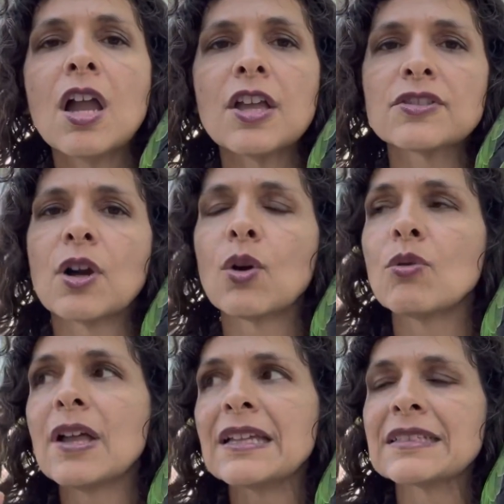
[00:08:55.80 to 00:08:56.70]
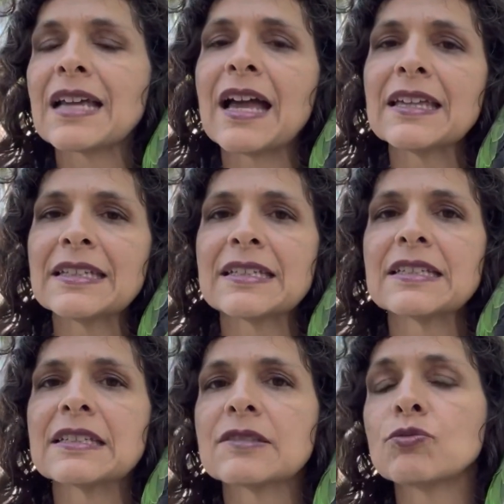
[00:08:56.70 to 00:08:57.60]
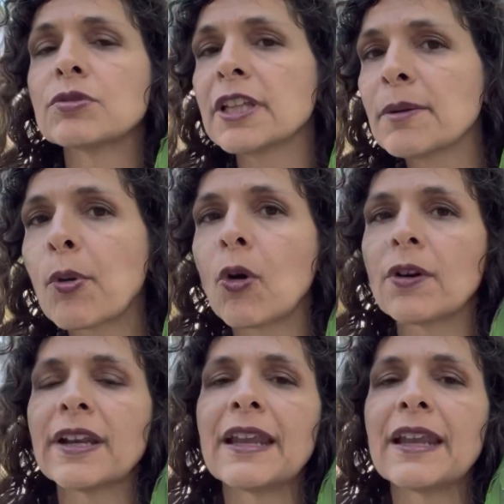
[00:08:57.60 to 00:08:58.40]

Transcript: So diet is really important,